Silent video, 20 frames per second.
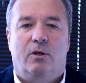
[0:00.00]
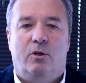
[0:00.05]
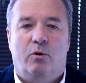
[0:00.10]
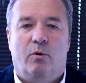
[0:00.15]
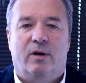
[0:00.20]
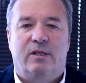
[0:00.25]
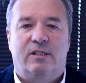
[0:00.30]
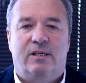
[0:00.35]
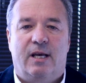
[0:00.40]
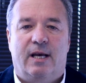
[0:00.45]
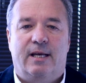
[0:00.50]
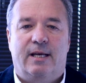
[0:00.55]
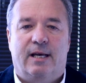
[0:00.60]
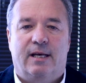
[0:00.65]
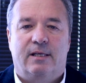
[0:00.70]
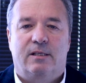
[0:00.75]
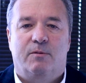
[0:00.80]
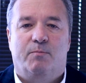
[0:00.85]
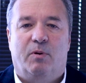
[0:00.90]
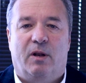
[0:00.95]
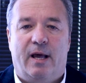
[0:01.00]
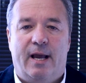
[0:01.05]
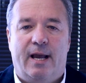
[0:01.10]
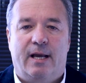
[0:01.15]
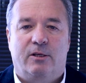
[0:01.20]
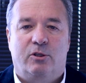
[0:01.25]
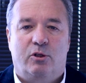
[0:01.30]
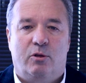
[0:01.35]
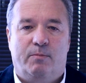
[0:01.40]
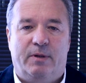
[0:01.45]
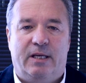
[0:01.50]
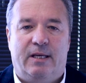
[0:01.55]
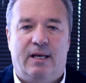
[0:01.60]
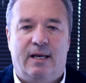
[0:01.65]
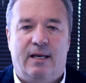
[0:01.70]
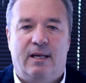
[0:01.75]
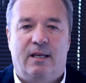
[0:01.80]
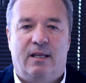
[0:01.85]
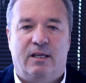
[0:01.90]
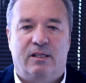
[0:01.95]
USCIS plans to
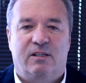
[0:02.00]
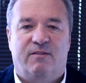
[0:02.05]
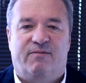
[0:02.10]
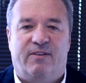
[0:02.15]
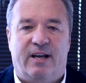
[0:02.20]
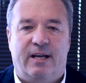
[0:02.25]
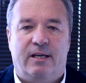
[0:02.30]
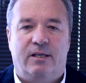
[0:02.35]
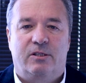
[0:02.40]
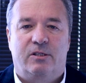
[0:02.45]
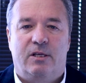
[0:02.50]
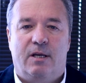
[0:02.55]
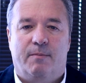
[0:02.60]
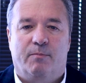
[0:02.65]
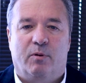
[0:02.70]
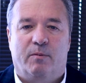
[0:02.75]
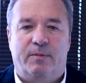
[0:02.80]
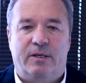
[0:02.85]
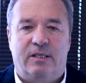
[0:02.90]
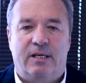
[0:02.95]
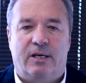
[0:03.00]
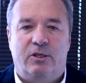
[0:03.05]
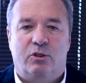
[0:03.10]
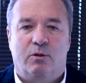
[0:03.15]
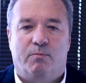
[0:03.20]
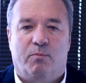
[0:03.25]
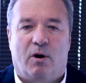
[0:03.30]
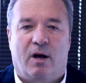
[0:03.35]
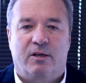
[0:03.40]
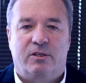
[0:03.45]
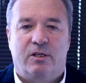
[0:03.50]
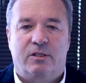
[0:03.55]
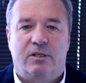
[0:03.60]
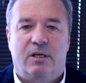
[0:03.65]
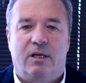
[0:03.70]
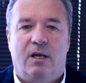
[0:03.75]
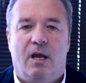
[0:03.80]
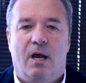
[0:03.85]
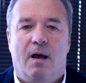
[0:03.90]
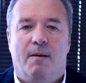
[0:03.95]
begin this phased implementation
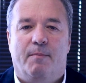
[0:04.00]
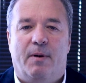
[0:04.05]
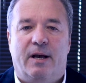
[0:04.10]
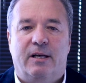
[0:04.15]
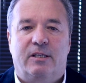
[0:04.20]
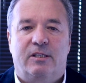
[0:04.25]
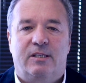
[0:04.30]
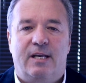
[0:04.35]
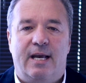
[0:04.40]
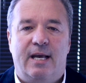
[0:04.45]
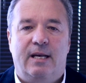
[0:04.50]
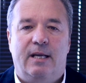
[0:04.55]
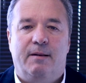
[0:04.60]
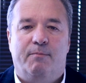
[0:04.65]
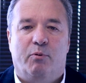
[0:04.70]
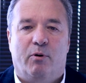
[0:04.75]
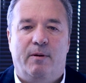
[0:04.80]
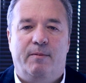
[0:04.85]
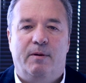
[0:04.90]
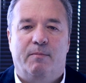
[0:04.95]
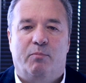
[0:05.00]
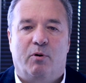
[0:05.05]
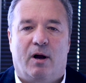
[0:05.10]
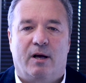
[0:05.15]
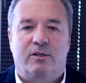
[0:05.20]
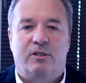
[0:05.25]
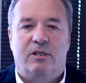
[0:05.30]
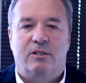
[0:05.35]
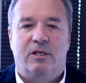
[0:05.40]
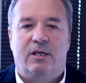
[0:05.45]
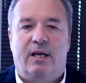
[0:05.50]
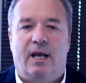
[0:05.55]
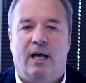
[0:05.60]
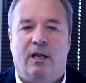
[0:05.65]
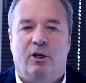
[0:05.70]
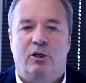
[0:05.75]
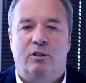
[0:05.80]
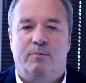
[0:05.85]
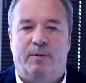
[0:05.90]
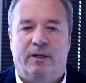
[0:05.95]
processing by extending premium processing
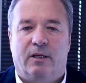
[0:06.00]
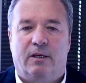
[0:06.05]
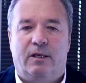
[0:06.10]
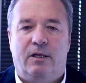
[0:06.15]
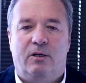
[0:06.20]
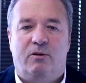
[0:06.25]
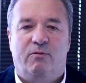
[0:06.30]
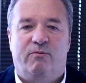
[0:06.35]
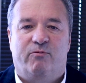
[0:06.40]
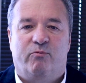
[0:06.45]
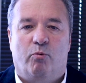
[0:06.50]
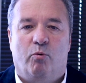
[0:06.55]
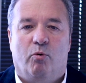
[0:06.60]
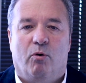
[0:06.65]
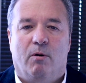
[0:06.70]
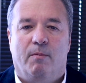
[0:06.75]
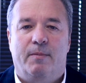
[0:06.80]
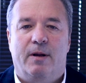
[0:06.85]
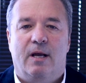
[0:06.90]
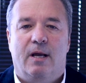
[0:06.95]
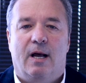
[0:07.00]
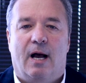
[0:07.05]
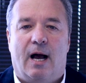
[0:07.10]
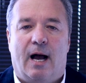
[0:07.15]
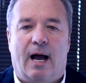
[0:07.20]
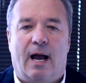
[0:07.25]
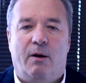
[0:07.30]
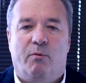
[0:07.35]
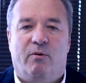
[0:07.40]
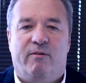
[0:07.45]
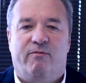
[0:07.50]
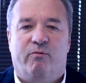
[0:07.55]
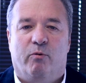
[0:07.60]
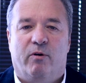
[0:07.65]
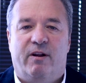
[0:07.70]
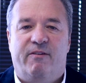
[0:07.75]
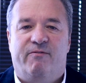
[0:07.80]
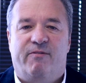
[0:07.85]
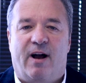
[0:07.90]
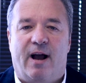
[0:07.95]
eligibility to form
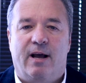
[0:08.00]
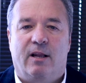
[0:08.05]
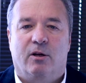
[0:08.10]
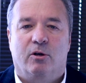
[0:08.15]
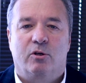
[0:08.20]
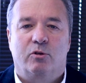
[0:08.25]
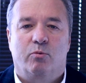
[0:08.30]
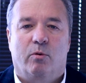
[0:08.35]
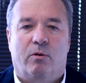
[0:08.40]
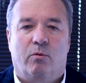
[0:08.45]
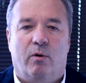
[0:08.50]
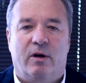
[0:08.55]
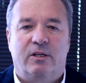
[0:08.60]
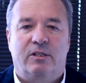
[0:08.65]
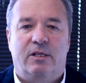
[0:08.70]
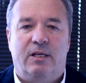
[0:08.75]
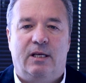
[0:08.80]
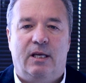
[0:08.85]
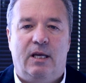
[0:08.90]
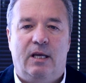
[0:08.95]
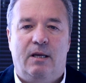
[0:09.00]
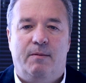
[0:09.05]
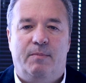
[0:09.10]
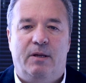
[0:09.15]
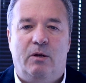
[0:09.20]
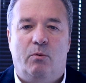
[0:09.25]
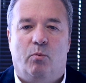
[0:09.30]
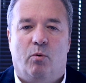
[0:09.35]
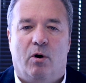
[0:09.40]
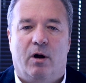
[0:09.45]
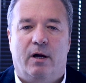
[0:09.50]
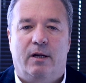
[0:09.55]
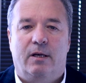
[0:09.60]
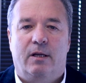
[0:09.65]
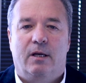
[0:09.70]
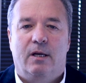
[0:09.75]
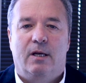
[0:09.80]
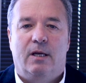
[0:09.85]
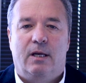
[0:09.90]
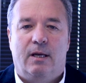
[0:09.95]
I-140 filers requesting
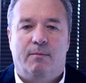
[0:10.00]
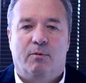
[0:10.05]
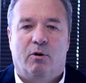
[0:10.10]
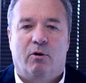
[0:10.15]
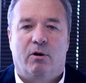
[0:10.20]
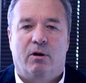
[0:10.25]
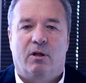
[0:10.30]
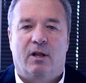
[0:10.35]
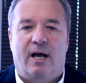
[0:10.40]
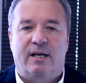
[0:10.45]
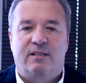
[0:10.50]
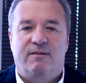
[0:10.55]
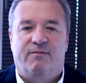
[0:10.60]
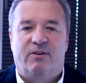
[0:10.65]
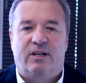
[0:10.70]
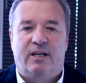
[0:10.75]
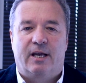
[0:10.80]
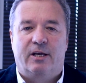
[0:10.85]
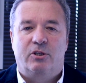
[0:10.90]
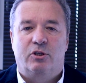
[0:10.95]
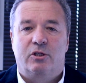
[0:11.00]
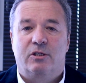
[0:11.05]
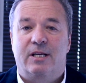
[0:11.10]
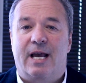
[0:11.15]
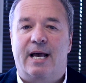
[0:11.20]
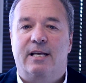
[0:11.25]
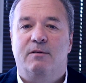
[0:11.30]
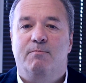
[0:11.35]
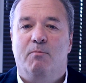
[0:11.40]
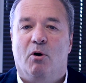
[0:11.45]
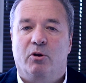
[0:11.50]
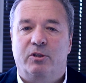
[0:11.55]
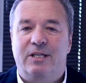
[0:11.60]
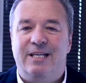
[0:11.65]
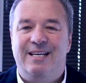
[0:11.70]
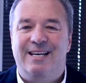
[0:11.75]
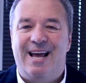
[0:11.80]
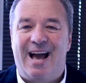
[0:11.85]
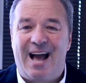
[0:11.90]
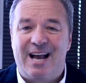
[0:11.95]
EB-1 immigrant classifications as
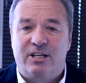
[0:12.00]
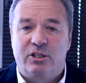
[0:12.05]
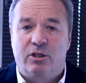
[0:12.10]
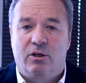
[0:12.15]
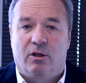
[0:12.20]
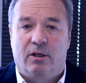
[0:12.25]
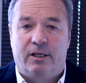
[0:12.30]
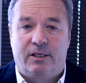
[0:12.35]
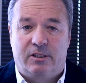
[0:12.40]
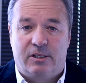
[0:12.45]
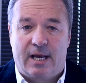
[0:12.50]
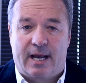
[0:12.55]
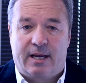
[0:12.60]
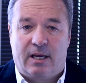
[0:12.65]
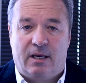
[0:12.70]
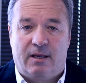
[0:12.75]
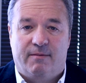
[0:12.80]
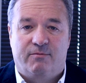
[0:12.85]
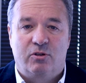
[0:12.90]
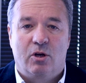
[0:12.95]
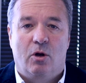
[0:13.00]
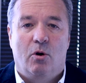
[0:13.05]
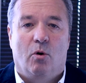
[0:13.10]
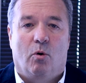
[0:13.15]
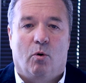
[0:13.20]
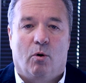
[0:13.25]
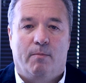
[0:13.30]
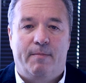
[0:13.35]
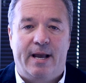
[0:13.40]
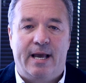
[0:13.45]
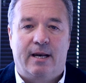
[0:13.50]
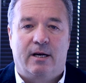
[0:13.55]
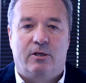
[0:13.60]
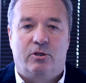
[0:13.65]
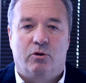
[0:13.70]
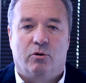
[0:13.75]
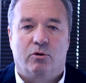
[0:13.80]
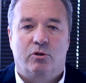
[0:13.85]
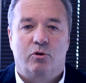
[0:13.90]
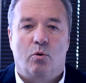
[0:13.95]
multinational executives or
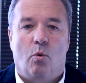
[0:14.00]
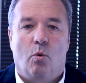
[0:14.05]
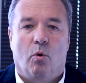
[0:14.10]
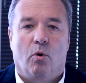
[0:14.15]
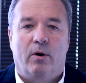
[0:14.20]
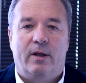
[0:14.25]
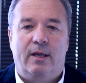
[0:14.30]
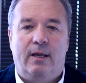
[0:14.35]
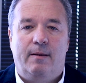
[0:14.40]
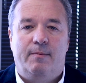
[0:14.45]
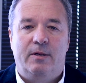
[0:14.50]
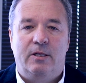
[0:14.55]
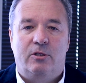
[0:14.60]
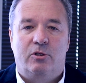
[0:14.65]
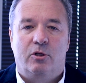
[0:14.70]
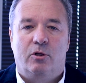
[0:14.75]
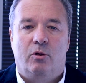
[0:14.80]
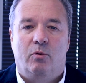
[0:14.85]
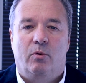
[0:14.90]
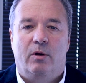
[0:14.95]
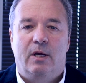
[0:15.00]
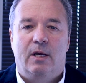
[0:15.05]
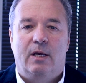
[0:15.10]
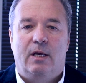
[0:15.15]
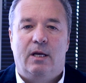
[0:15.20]
managers or EB-2